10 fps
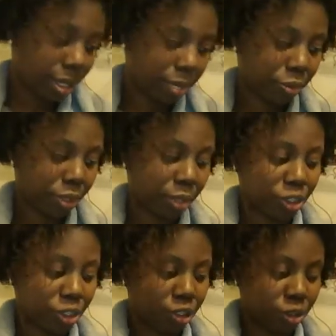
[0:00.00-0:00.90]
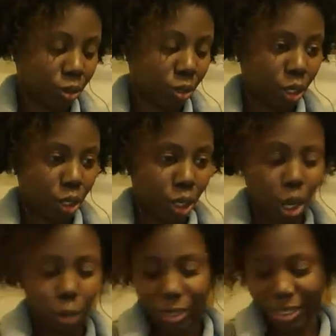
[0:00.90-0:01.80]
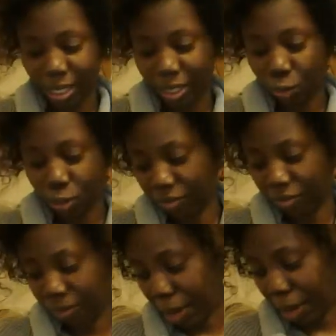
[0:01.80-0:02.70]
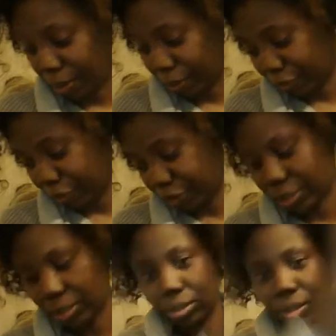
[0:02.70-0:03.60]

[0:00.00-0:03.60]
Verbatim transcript: I'm pretty much always in one of my popovers,